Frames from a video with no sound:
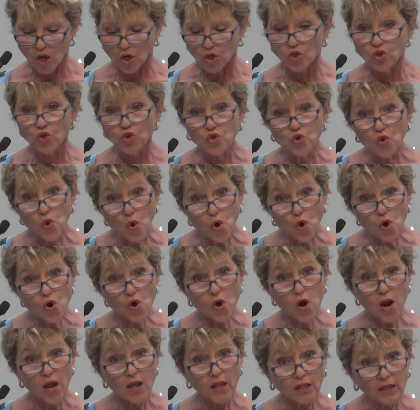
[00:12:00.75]
your
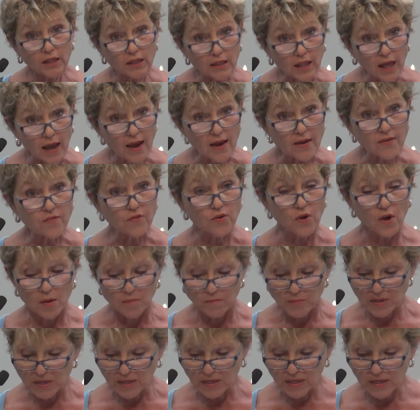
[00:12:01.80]
life
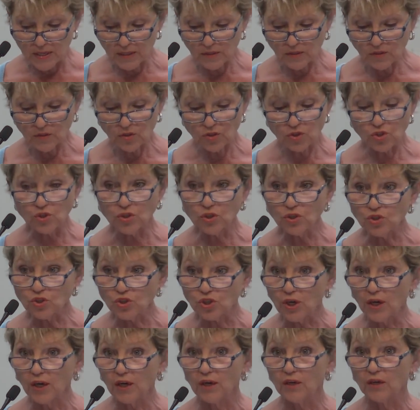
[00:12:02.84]
begins to
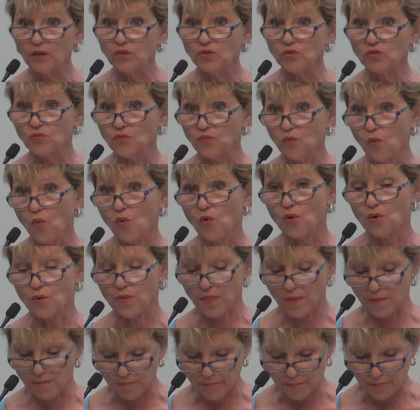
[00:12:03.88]
change for
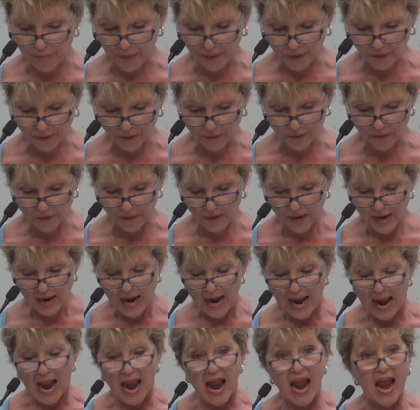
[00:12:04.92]
the better.
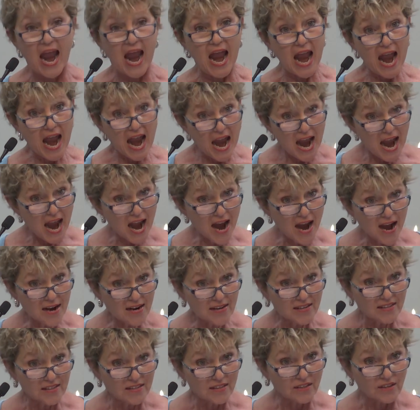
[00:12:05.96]

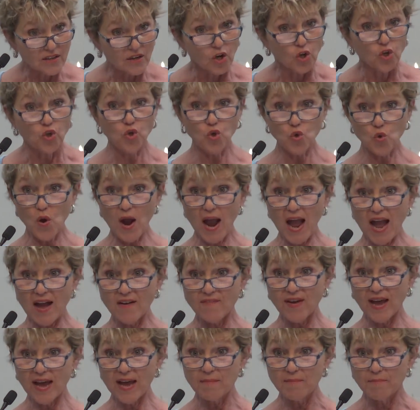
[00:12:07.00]
And you
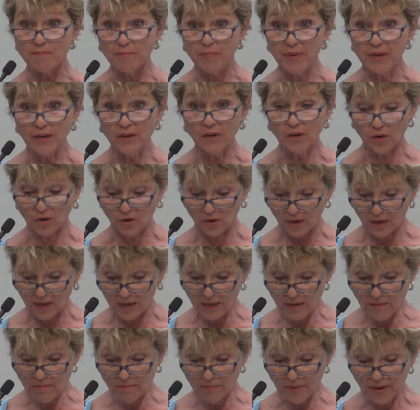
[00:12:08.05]
have a bigger
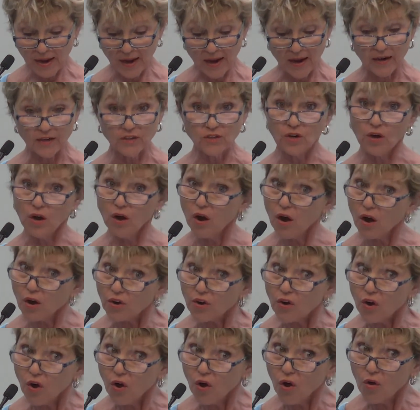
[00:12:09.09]
impact on
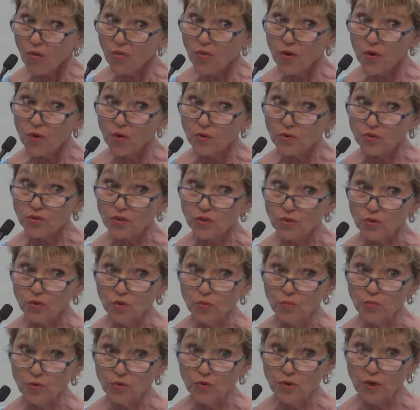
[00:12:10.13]
all those in
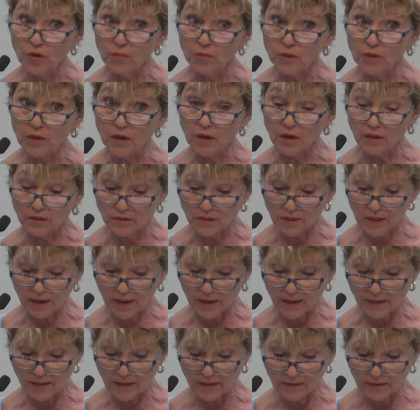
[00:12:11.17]
whom you come in contact.